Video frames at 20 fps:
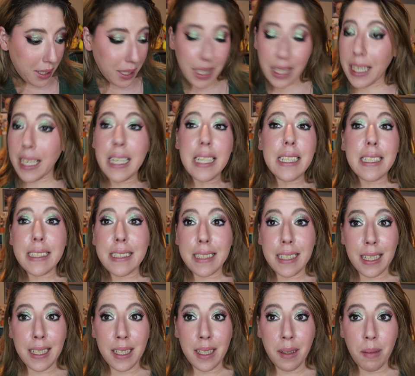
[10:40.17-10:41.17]
it
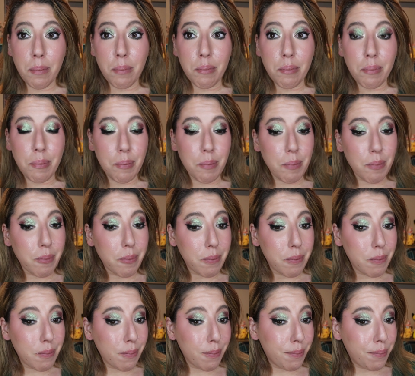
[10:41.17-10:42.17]
is,
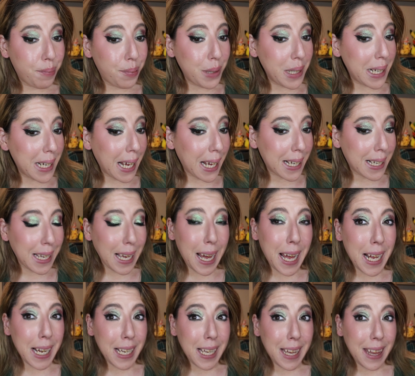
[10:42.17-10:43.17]
but I
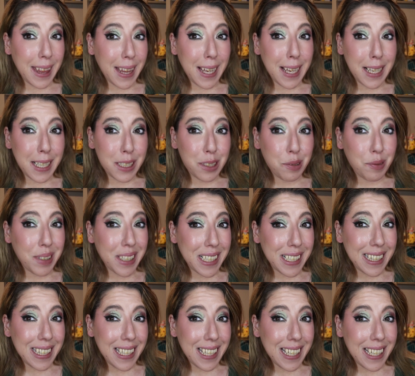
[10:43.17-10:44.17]
kind of think it's
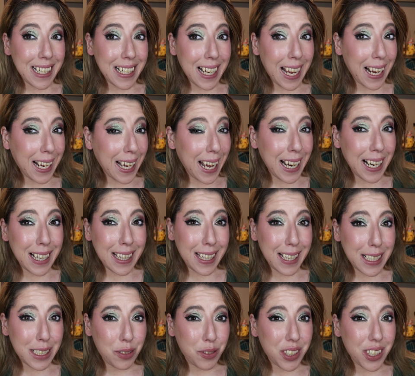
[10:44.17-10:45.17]
worth it. I kind of
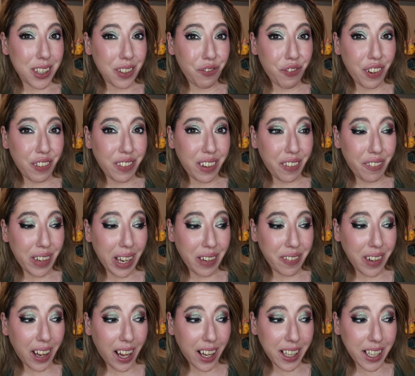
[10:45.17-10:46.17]
think it's worth the fifty five
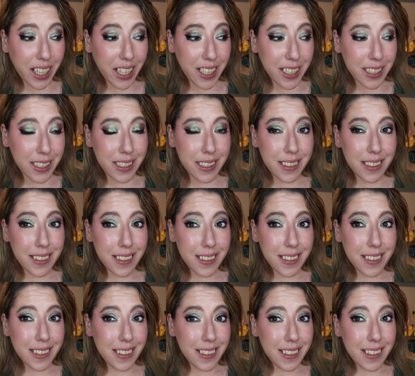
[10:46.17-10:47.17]
dollars.
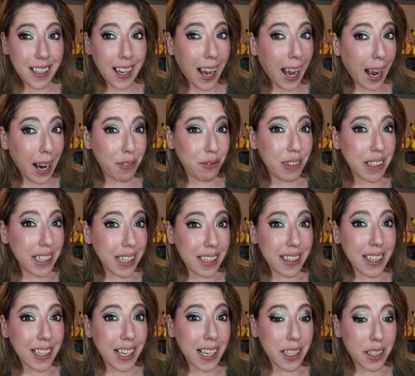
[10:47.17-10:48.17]
I really
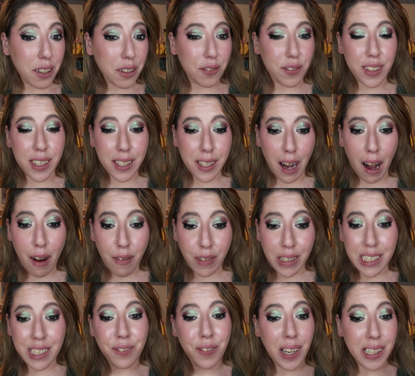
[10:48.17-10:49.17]
think I do. For the
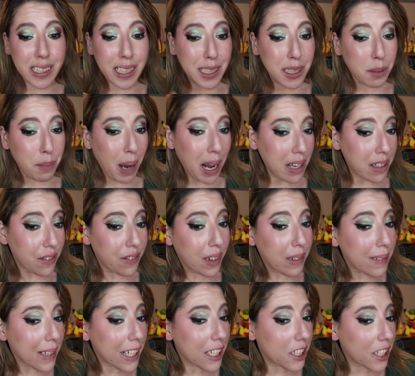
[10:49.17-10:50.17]
cover, the fact that it's a powder
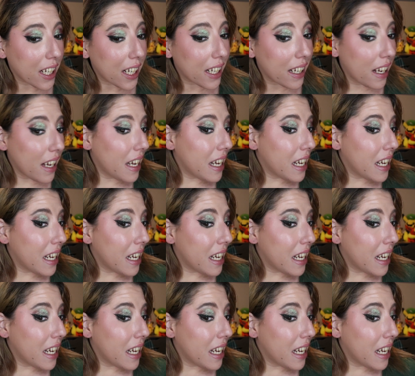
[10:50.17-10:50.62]
foundation,